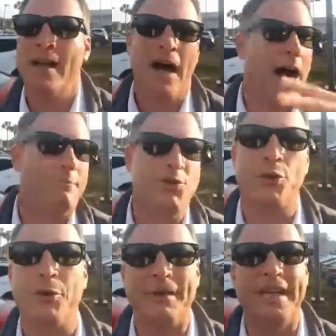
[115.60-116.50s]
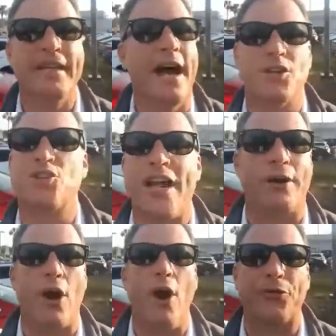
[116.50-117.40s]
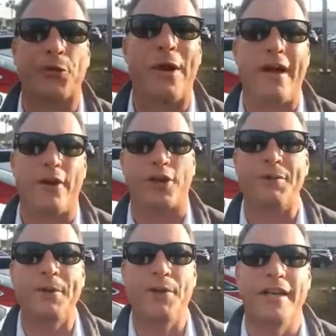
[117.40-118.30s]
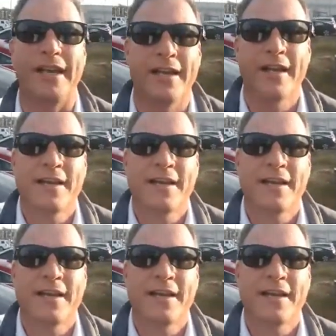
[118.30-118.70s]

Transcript: I'm sure it'll be shared all throughout our community,